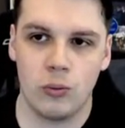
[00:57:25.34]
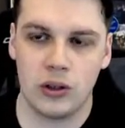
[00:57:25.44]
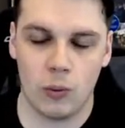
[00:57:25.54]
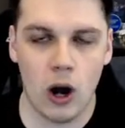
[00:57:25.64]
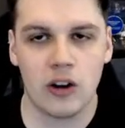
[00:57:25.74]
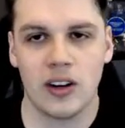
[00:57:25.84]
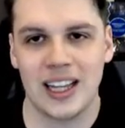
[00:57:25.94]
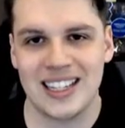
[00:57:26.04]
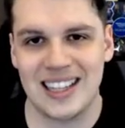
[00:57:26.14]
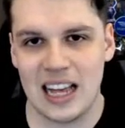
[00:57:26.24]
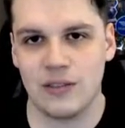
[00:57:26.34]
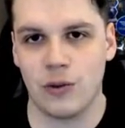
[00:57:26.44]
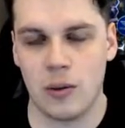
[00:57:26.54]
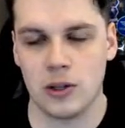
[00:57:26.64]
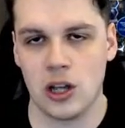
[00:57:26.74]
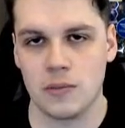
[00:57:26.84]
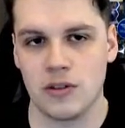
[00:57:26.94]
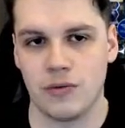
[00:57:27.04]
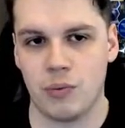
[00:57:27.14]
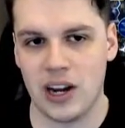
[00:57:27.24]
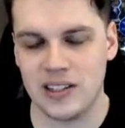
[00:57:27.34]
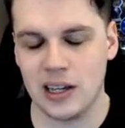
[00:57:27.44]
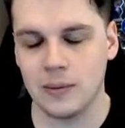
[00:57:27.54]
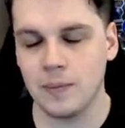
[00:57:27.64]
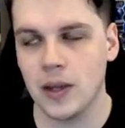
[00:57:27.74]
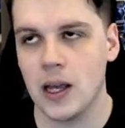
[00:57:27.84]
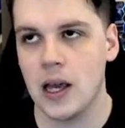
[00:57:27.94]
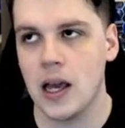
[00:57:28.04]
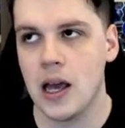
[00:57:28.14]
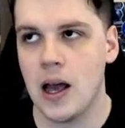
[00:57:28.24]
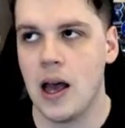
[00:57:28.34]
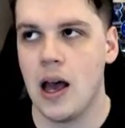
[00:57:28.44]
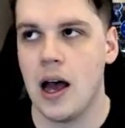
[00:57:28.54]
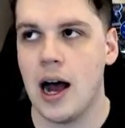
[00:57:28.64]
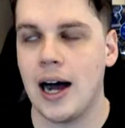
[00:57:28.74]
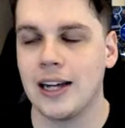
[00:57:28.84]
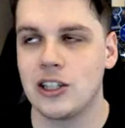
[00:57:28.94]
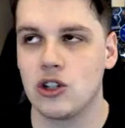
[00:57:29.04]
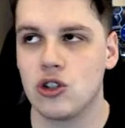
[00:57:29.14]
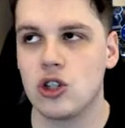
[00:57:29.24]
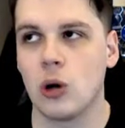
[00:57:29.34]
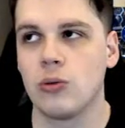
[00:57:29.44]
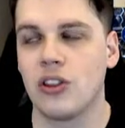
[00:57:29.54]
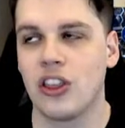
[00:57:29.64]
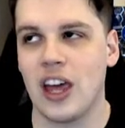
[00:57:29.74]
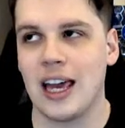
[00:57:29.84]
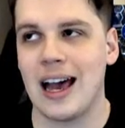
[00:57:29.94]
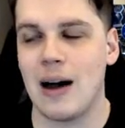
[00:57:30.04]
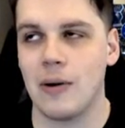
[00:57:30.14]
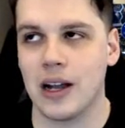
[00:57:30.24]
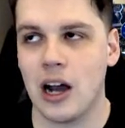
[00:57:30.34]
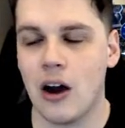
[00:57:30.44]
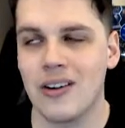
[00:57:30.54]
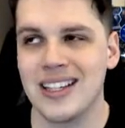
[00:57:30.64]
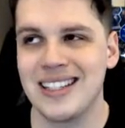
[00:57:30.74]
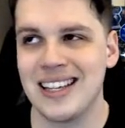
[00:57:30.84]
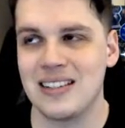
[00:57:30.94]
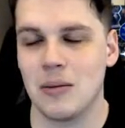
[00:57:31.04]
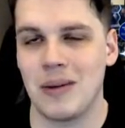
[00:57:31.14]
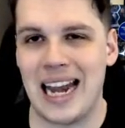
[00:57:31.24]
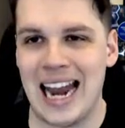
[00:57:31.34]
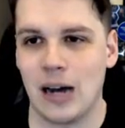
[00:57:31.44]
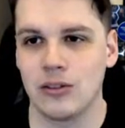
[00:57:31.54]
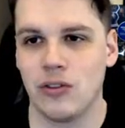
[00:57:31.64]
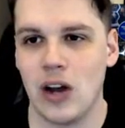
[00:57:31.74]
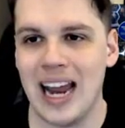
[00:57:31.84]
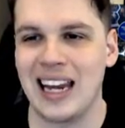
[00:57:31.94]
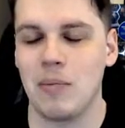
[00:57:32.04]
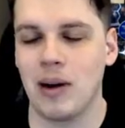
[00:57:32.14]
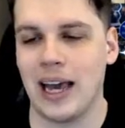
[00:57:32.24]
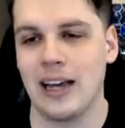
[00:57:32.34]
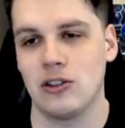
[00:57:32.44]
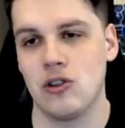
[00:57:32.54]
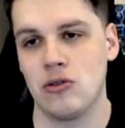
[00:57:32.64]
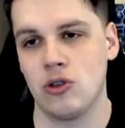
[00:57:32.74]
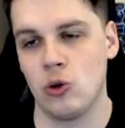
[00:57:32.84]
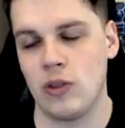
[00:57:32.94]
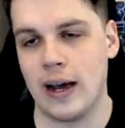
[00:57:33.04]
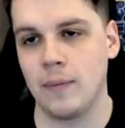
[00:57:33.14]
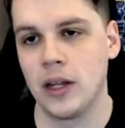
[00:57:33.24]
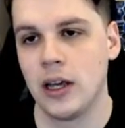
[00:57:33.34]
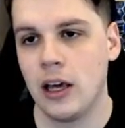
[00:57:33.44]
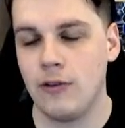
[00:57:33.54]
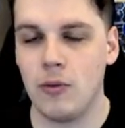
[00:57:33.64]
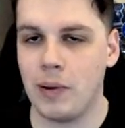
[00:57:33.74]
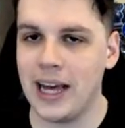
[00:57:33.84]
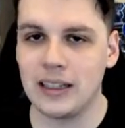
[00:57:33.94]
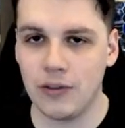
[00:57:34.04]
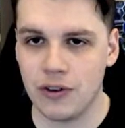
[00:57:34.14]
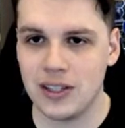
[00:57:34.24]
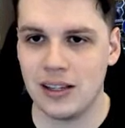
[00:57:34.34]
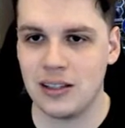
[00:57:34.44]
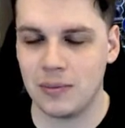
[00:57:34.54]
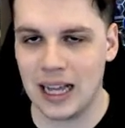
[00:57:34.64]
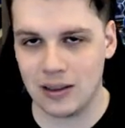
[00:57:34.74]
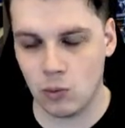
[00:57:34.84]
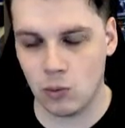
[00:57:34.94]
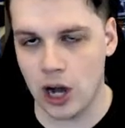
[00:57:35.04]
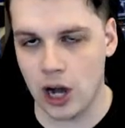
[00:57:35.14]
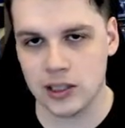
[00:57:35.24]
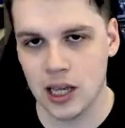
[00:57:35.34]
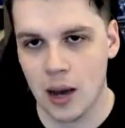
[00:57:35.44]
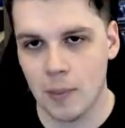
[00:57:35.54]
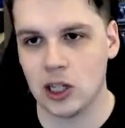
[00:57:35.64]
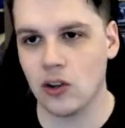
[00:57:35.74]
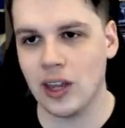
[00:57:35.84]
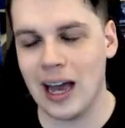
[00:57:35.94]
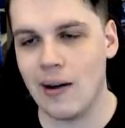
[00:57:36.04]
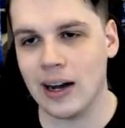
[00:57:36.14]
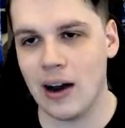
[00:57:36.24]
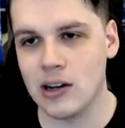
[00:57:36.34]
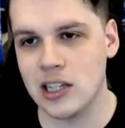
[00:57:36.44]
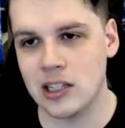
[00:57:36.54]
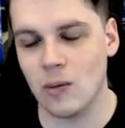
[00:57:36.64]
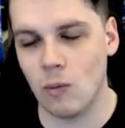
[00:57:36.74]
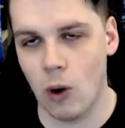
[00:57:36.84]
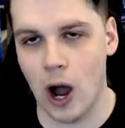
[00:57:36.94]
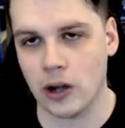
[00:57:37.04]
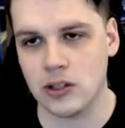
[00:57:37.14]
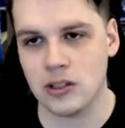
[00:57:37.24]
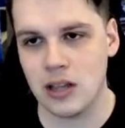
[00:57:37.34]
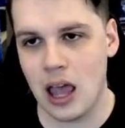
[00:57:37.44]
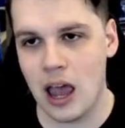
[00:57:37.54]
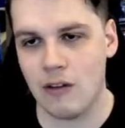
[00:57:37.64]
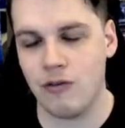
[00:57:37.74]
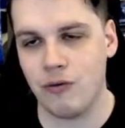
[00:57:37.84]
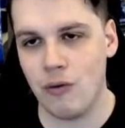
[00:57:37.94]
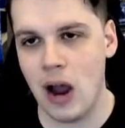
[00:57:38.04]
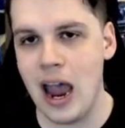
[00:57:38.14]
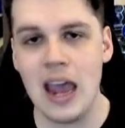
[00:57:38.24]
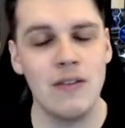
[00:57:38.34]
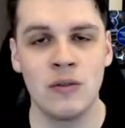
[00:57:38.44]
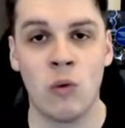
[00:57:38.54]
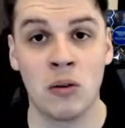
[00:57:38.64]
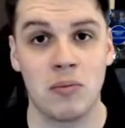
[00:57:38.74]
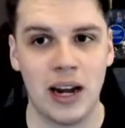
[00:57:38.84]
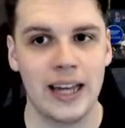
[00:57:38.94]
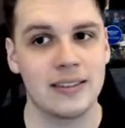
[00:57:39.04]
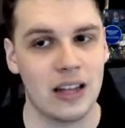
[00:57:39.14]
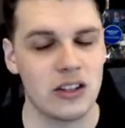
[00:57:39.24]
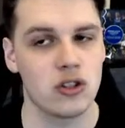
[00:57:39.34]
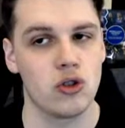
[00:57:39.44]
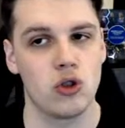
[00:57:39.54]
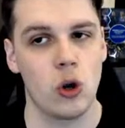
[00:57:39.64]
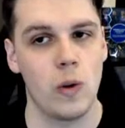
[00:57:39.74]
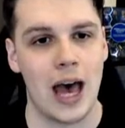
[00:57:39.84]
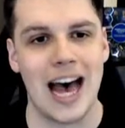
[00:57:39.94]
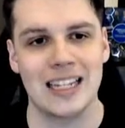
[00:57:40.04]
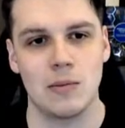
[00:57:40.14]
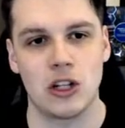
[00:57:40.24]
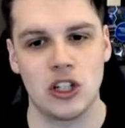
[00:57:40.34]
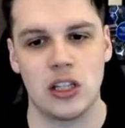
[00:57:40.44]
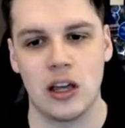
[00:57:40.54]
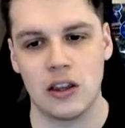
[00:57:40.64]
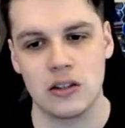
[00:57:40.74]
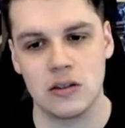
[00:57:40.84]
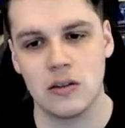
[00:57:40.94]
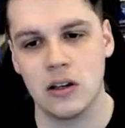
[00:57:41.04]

work rate that's less for him in terms of pressing. I just don't think our current system allows for any player to do that. If you play a different system, that works. But I don't think our current system works if even one player doesn't do it as much as the others.